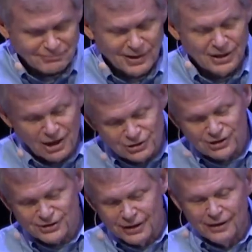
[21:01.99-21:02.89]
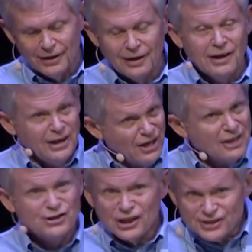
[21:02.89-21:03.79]
And not
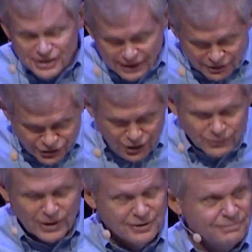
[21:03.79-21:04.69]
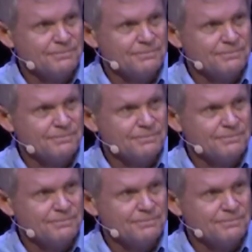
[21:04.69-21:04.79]
just seeking Jonah.